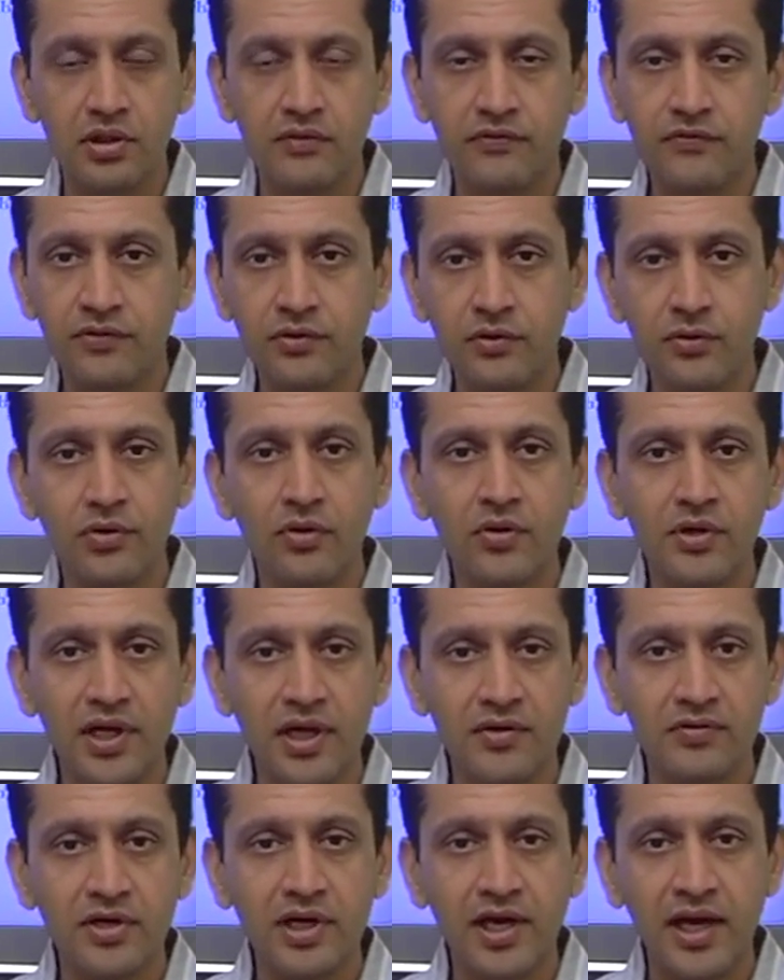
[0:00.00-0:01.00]
If you don't
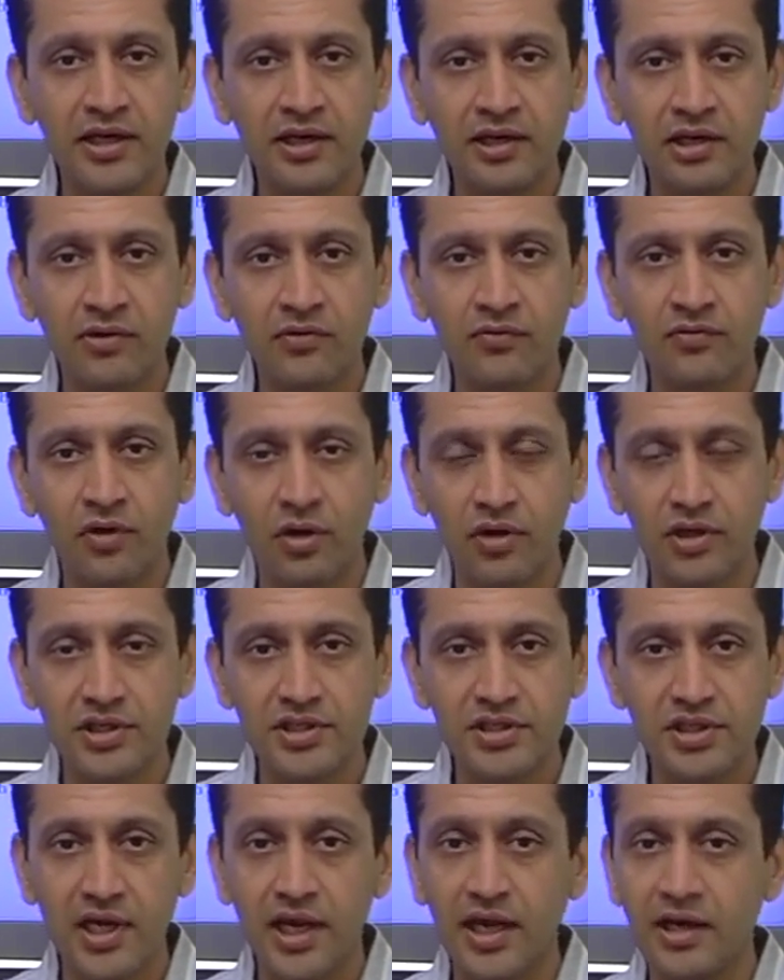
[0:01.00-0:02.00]
have the right kind of
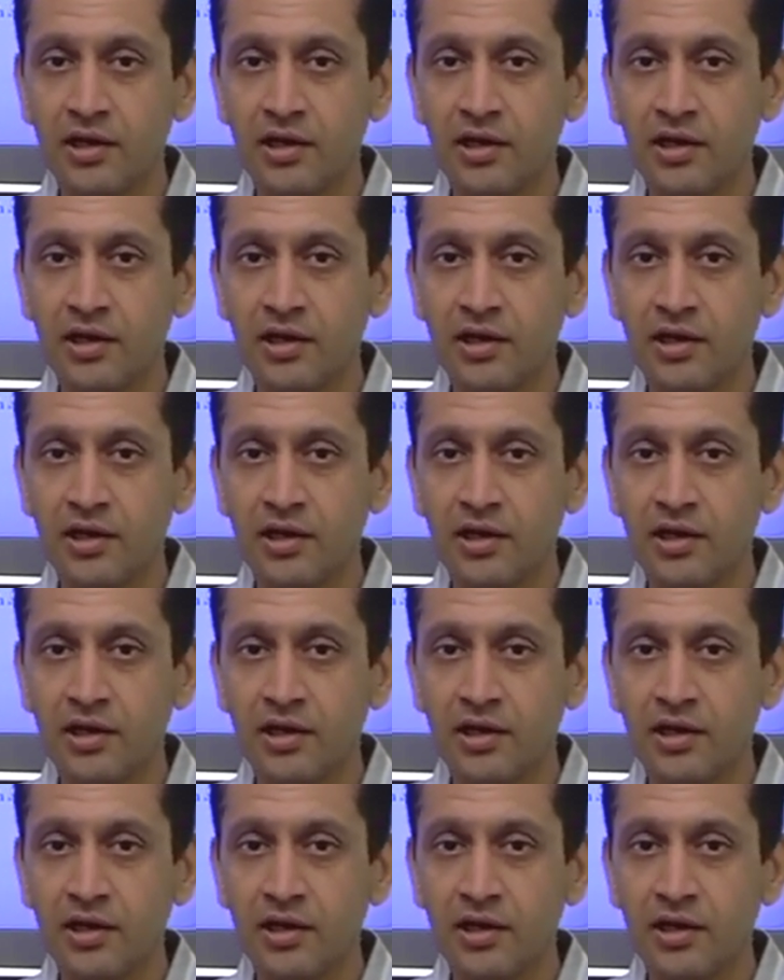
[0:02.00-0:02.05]
knowledge